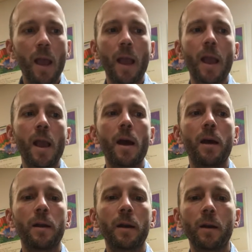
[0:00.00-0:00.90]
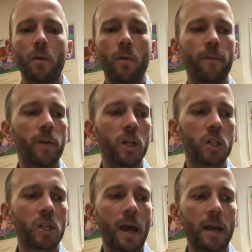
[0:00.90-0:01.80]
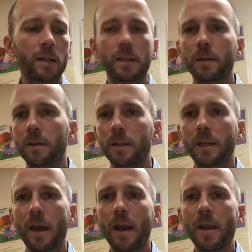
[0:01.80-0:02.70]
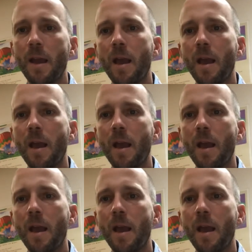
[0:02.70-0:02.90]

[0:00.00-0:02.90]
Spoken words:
and we finished that today.